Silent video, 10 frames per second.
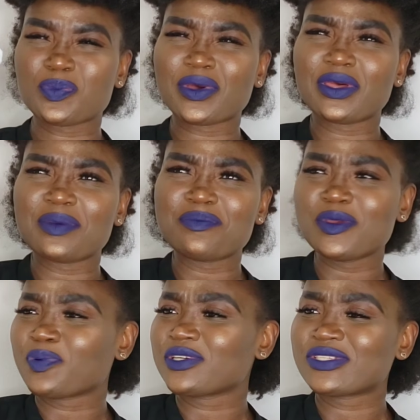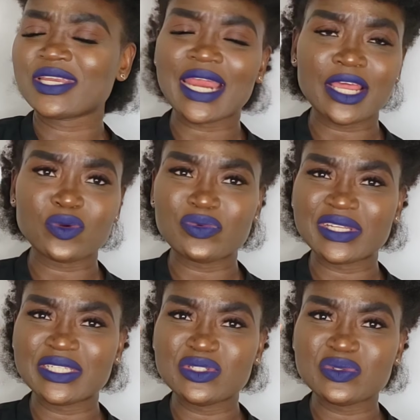But me personally, I don't
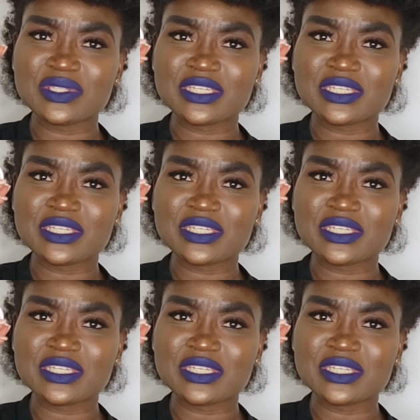really use